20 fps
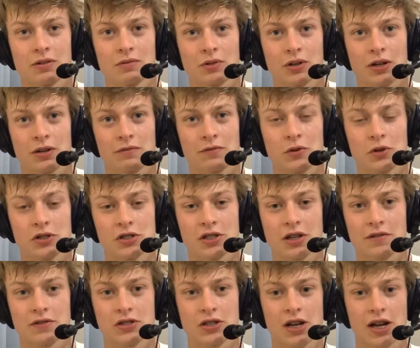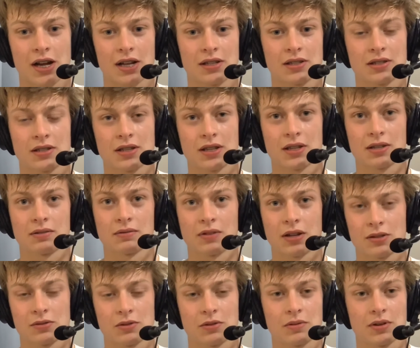and we're going to force tough shots, and then
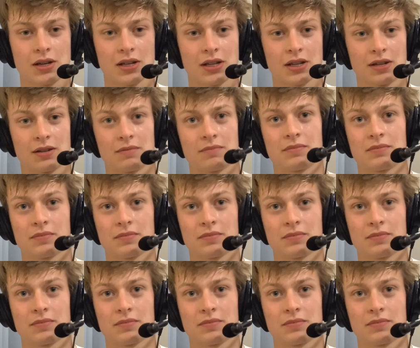that's what we did.